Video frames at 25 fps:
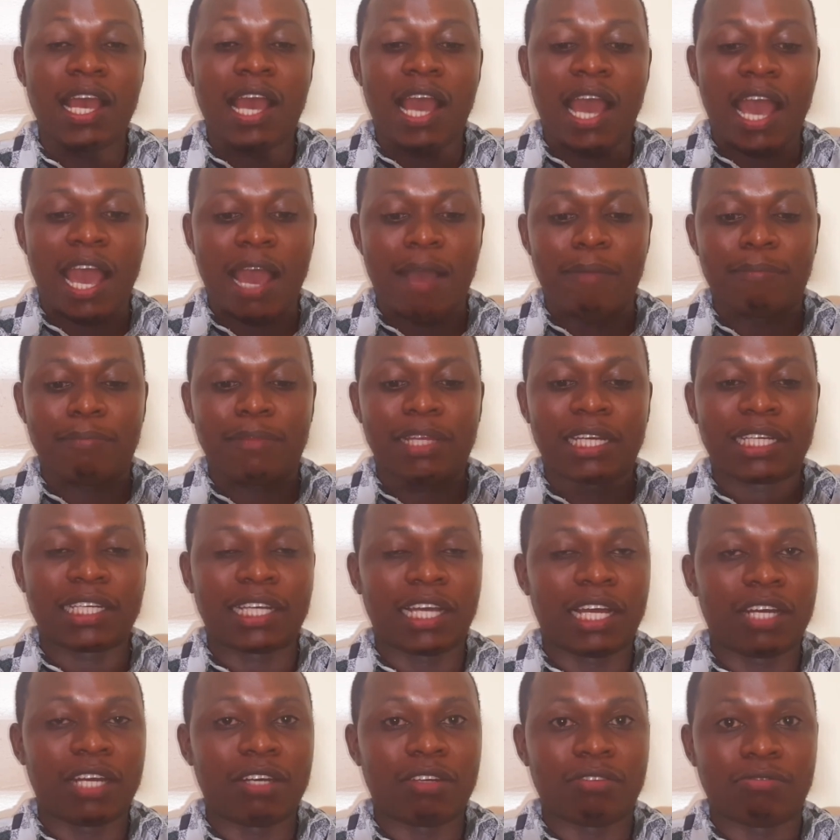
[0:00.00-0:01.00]
I am that
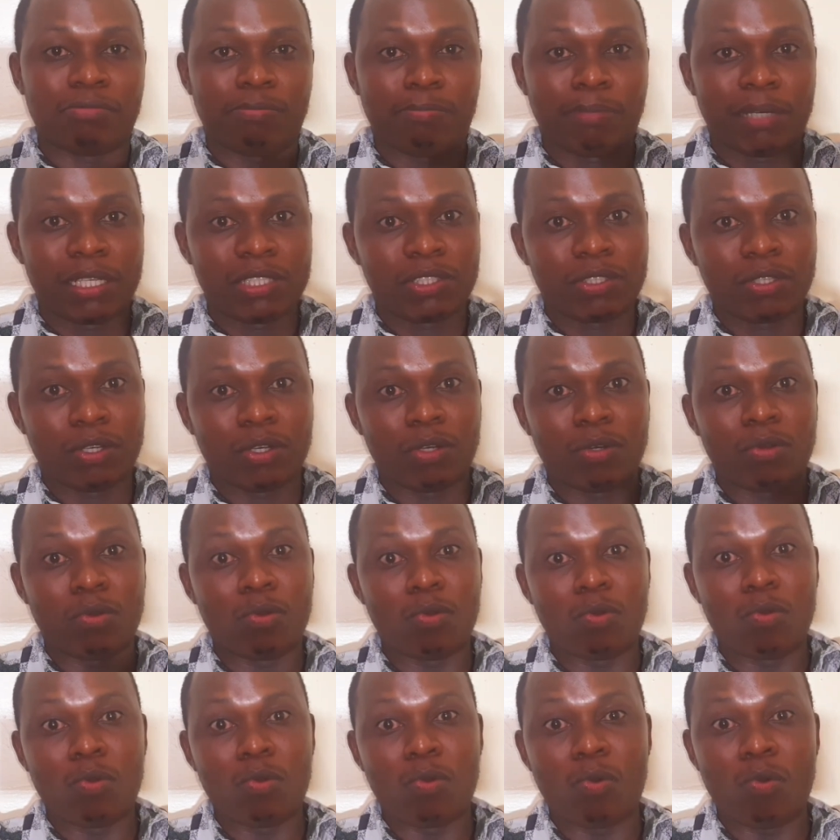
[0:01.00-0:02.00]
kind of person
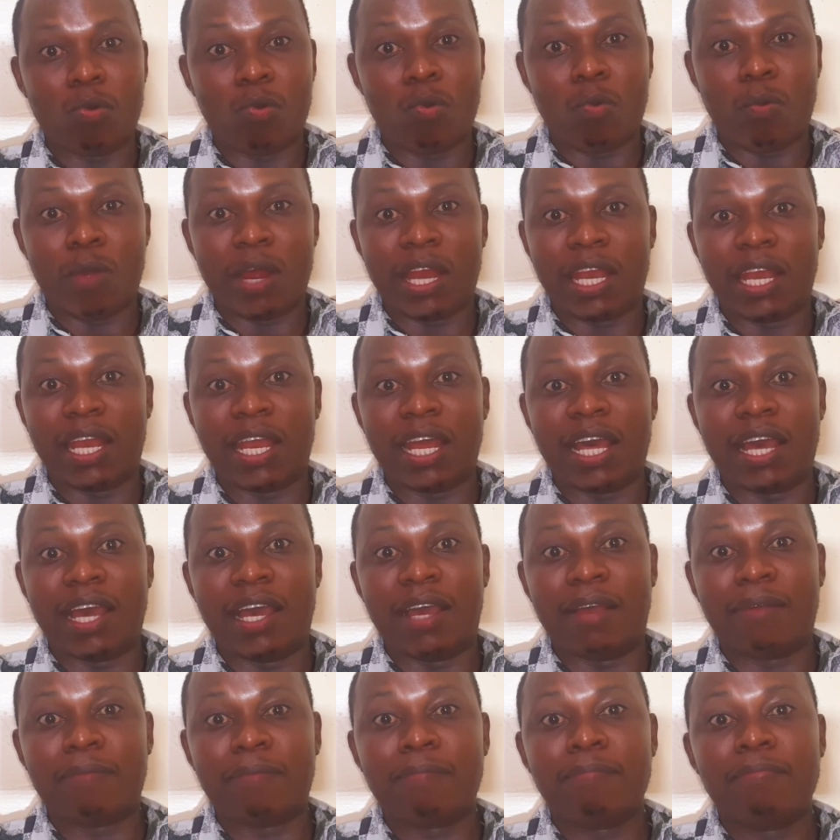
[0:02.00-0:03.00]
who
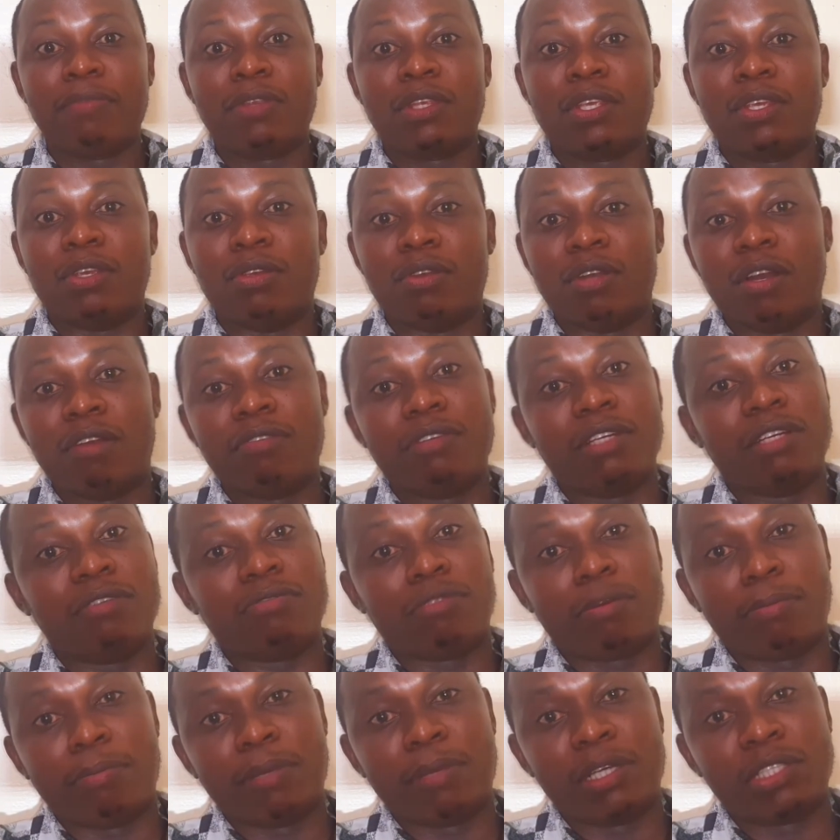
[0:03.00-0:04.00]
when you have
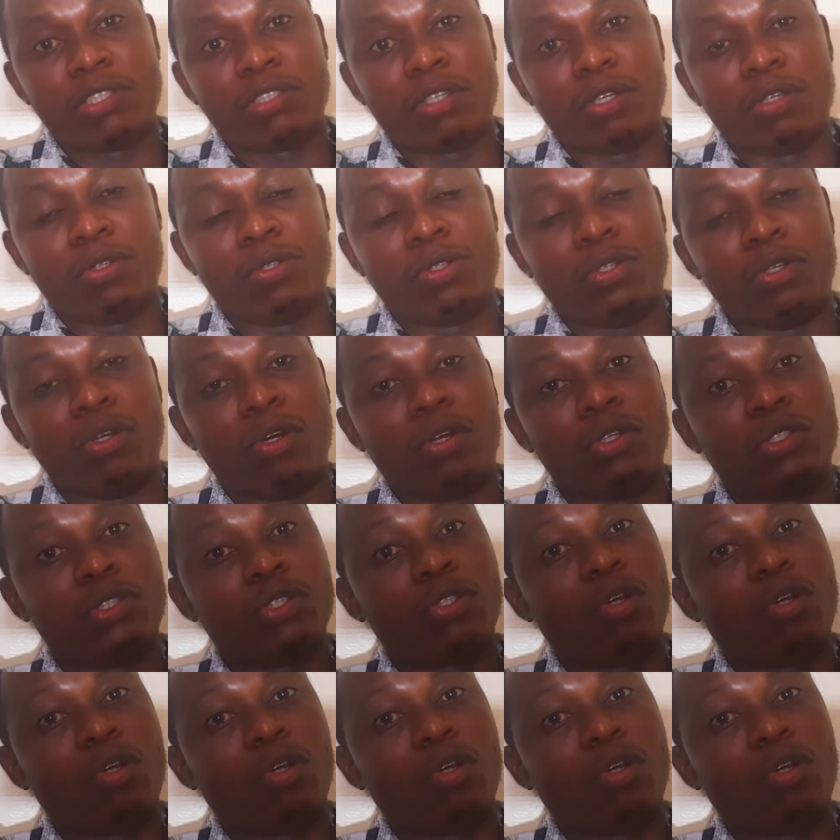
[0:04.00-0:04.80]
information, you don't